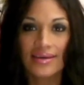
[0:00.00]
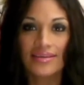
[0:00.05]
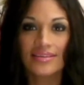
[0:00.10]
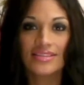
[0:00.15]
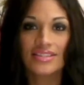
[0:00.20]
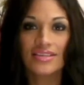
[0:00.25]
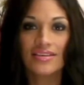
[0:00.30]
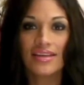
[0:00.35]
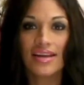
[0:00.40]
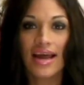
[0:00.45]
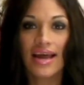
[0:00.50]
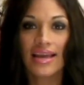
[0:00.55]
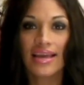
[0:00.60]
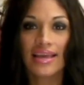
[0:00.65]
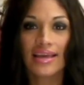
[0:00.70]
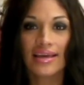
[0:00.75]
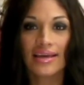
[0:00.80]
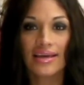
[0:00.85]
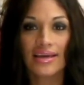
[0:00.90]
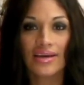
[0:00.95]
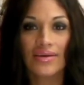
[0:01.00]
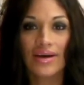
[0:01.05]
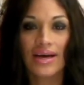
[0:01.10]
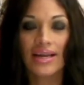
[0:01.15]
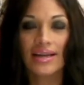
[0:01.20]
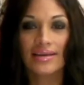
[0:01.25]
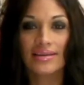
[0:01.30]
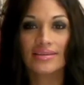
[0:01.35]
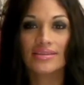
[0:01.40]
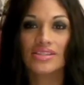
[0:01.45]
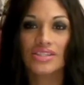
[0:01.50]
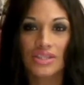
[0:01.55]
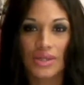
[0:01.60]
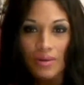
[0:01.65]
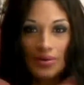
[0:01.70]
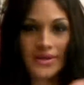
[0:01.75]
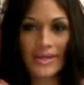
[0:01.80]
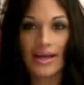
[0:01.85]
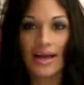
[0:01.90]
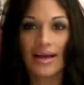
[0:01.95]
so that I can go ahead and
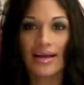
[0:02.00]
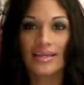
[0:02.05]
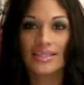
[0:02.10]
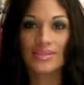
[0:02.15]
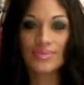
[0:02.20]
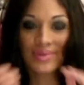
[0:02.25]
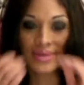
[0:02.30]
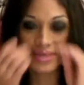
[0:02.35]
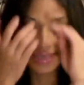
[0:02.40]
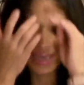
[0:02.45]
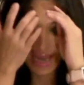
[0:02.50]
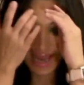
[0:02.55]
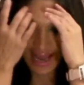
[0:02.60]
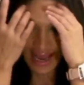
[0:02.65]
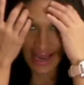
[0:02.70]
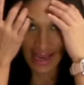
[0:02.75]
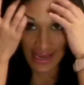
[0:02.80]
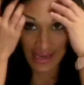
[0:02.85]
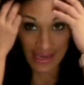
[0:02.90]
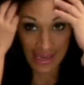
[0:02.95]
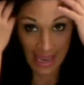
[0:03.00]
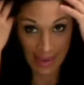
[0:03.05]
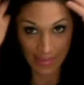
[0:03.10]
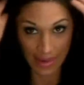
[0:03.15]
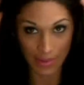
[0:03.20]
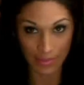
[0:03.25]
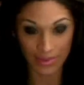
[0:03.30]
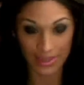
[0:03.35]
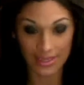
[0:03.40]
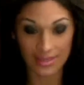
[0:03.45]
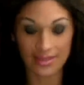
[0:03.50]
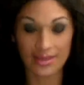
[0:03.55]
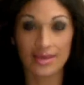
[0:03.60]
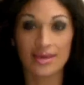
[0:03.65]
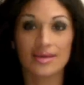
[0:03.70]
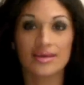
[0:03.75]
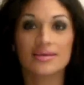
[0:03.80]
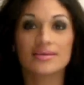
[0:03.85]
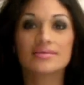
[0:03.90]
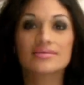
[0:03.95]
show you guys what I came up with.
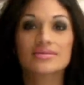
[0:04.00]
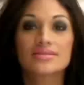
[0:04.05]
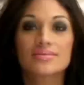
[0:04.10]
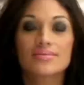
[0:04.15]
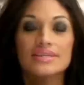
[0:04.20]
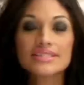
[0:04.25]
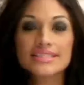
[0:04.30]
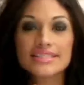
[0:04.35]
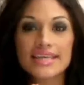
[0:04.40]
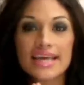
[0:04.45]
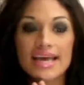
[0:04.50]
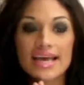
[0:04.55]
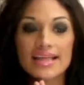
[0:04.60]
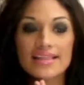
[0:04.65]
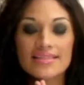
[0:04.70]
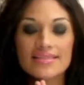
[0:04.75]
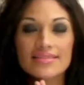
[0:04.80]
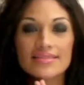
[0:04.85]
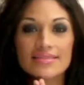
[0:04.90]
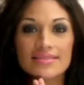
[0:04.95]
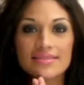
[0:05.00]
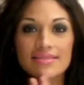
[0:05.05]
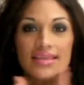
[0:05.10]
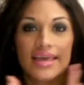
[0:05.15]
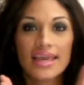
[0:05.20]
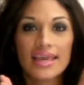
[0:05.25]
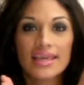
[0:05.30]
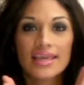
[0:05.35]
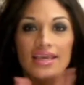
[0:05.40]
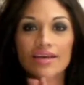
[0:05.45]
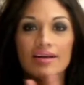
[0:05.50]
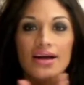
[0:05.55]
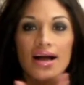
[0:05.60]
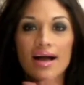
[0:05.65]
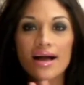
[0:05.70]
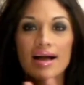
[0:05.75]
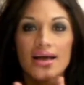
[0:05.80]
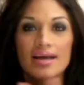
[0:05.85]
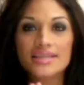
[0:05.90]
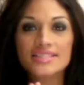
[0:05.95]
So once again, thank you
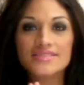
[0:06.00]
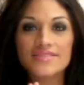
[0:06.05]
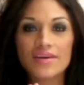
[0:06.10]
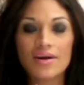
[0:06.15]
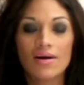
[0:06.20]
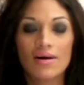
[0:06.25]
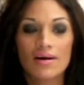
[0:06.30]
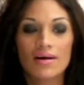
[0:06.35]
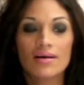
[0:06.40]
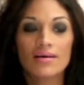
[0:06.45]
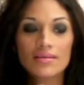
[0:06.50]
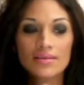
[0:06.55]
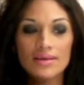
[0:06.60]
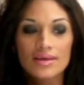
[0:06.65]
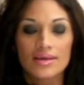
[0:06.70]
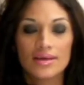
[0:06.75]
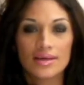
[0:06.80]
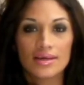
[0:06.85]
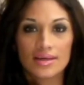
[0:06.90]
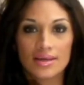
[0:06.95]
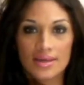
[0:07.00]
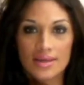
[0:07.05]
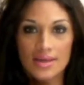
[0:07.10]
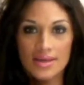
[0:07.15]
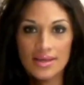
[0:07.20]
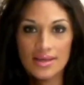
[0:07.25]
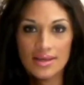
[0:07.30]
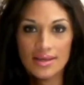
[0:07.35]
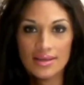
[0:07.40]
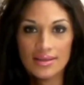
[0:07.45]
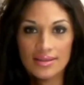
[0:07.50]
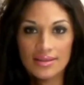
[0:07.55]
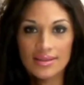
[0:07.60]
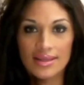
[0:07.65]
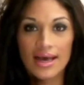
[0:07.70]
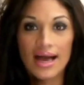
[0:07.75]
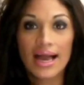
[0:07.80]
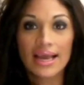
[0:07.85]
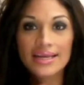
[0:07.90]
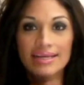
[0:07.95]
guys for all the
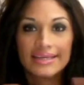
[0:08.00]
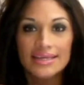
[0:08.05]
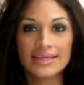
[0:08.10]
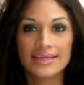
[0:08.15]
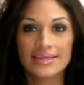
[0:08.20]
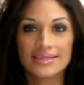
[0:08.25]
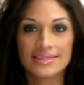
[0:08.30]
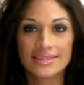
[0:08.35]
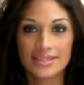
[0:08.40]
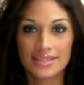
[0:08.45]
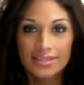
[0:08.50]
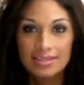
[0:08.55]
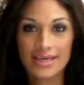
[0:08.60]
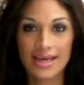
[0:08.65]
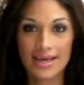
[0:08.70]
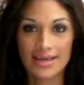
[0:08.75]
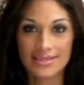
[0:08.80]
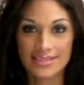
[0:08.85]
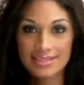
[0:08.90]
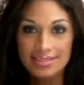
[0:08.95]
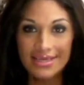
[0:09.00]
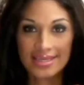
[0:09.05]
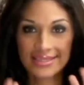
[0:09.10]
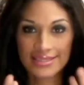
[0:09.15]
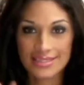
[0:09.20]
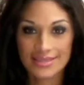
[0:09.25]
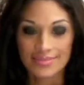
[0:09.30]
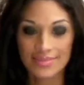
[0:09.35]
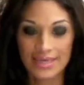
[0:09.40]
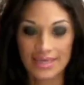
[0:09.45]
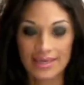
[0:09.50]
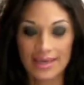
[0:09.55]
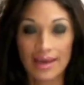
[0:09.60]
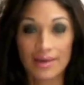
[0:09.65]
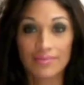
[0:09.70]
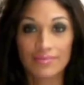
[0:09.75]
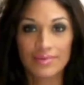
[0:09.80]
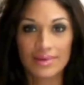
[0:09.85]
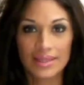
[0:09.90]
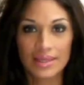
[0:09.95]
ideas that you guys sent to me.
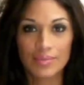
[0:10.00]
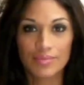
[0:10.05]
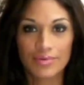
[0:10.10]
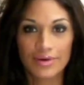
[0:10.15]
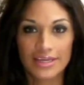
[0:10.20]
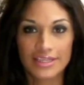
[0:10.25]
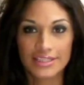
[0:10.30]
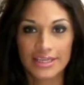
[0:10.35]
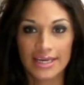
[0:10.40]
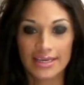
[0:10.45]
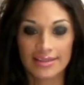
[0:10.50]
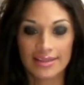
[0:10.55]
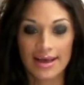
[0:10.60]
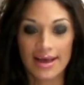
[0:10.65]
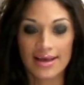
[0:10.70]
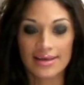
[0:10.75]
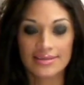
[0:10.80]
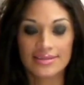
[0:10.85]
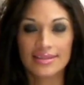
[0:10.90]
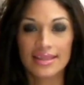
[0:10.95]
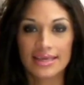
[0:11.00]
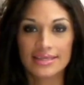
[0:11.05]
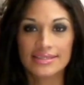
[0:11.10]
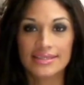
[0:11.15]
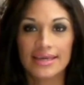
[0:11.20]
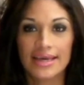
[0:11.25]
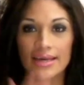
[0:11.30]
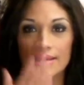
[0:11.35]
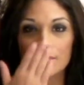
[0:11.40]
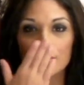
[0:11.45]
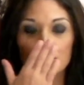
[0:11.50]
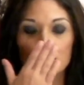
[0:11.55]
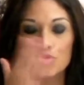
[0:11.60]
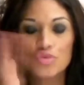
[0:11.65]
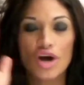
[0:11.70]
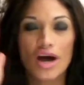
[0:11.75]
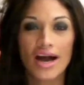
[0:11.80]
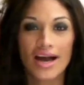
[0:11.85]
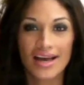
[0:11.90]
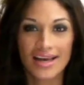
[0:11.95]
I really appreciate that. Thanks again.
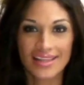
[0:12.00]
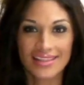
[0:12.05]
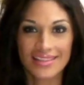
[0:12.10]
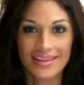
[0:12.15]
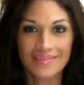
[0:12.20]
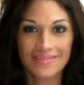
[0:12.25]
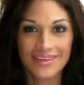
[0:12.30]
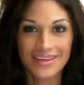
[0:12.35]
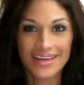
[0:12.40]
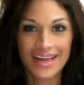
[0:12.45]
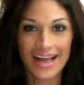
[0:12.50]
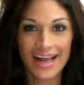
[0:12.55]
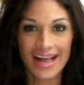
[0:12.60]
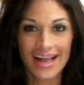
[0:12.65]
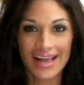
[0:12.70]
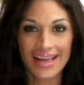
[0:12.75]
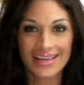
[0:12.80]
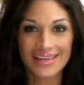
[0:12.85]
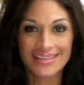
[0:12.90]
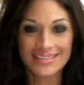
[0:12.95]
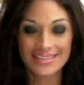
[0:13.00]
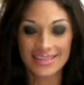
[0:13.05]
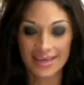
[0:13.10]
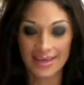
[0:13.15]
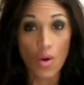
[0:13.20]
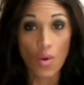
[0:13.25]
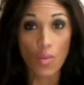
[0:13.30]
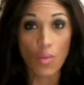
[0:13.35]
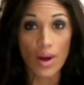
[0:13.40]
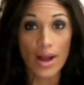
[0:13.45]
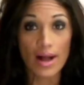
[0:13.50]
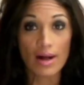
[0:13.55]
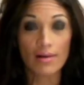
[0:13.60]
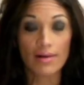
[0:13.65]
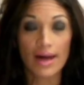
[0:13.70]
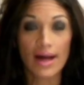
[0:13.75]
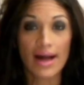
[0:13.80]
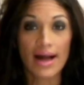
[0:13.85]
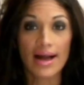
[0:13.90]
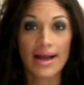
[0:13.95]
Mwah. Love you guys.
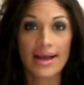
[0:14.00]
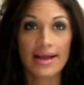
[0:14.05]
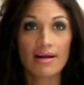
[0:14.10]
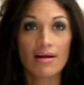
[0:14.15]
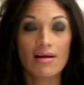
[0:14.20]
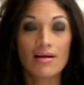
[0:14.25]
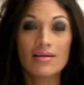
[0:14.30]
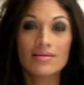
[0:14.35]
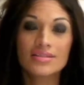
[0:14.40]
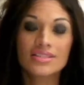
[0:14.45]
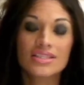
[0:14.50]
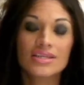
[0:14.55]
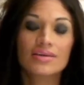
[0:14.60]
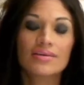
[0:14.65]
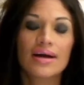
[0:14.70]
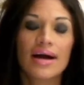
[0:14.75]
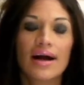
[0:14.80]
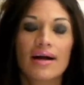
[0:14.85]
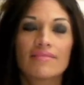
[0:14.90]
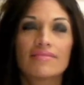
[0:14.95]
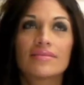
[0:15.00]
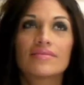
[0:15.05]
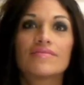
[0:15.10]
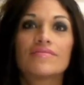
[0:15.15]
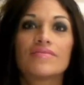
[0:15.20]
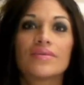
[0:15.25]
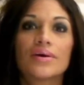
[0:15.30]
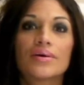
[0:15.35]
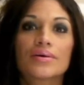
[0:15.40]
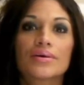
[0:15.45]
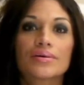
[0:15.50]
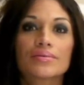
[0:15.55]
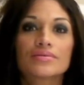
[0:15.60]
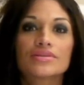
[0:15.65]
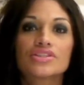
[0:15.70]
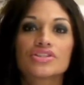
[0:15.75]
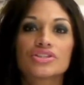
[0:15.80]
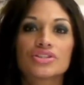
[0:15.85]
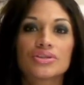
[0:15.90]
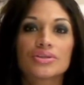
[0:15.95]
Well, I also have a photo
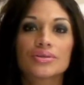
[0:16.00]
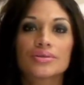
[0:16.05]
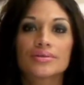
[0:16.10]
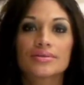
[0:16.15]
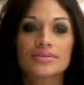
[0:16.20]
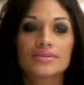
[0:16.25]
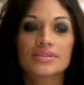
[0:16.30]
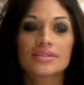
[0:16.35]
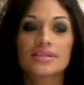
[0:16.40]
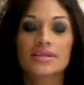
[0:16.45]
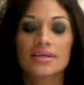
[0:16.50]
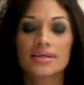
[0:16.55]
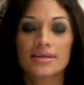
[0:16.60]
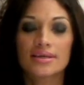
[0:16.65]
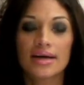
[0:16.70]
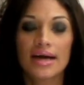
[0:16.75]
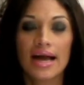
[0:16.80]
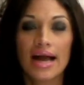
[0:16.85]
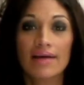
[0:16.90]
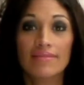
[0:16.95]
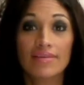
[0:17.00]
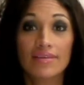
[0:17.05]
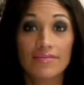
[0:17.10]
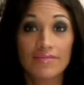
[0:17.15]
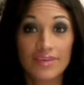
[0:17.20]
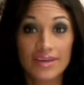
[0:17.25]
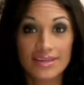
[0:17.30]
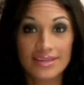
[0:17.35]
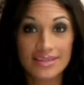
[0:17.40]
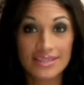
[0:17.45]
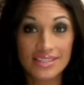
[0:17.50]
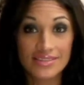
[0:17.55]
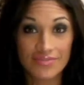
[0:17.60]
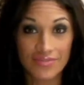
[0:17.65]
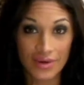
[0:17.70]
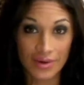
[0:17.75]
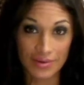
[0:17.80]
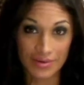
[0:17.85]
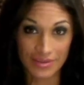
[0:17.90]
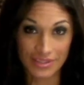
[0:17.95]
shoot. I have a fitness
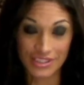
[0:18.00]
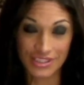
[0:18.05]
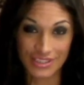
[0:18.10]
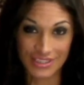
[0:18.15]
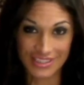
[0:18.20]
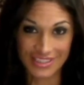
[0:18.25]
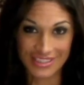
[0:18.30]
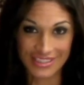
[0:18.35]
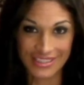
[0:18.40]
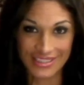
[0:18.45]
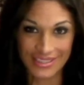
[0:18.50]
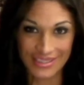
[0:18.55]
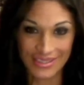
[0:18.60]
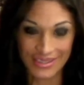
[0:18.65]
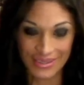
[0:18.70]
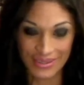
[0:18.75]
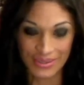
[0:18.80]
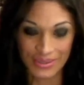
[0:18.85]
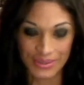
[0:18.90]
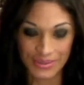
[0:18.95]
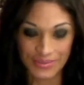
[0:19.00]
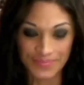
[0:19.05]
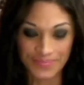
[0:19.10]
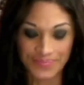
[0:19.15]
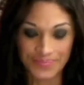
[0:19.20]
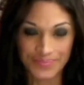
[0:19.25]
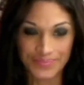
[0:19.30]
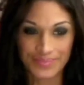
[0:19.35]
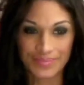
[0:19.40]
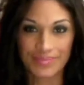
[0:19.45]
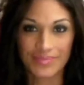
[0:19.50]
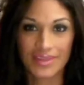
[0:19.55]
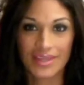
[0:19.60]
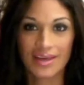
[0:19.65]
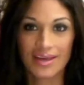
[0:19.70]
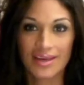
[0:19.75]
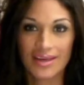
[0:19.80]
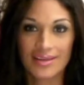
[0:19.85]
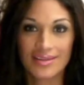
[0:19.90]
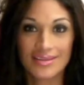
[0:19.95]
photo shoot to do
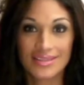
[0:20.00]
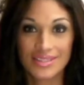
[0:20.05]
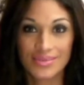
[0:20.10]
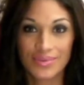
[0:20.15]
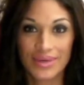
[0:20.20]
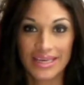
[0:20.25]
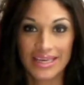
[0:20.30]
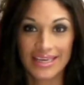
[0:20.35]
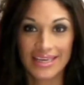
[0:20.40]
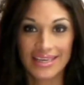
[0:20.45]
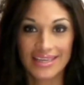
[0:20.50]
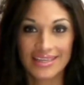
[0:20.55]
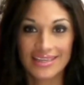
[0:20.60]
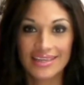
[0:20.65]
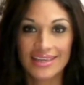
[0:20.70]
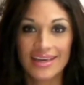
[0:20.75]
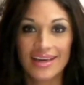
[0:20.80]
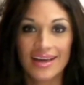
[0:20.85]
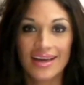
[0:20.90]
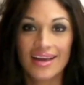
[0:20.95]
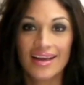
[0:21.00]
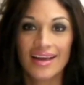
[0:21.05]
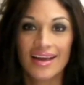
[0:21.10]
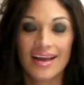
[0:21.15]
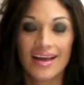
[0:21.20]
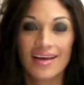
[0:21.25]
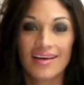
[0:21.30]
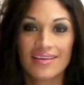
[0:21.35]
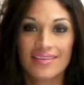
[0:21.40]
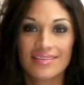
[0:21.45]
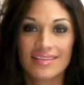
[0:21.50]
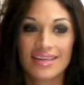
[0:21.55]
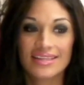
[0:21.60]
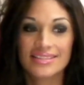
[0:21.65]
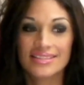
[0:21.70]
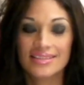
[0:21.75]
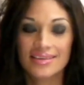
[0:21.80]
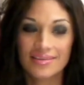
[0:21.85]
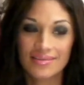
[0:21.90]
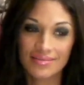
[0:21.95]
this weekend. And
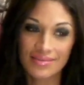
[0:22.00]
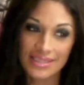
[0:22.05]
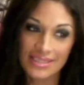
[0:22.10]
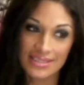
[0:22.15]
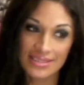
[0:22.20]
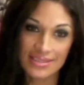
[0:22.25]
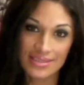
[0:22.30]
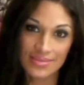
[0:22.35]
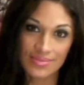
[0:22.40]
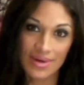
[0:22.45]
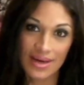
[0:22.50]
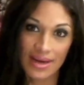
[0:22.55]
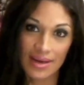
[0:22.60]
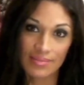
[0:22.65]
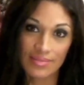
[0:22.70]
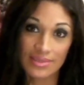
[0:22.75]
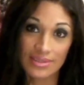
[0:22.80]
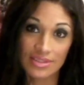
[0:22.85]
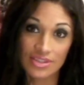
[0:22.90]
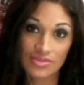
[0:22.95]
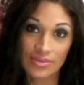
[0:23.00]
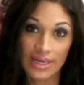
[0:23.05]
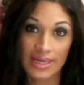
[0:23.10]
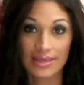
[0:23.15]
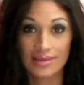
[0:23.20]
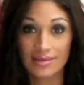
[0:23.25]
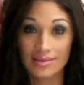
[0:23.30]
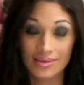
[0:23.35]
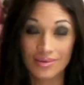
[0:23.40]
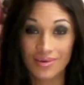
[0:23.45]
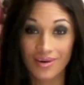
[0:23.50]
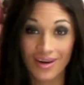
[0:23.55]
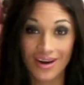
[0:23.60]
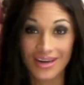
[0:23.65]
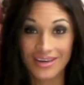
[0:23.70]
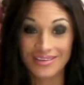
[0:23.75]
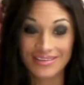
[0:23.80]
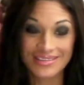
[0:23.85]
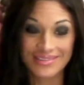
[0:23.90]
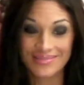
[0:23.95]
that's another reason why I've been training a little
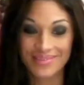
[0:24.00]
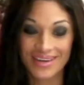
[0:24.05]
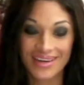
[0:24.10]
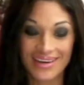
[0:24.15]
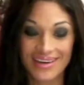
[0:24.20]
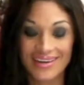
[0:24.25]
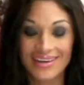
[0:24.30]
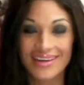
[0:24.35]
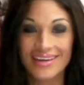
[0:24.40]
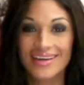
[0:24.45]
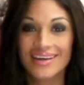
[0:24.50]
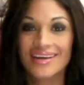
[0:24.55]
harder as well.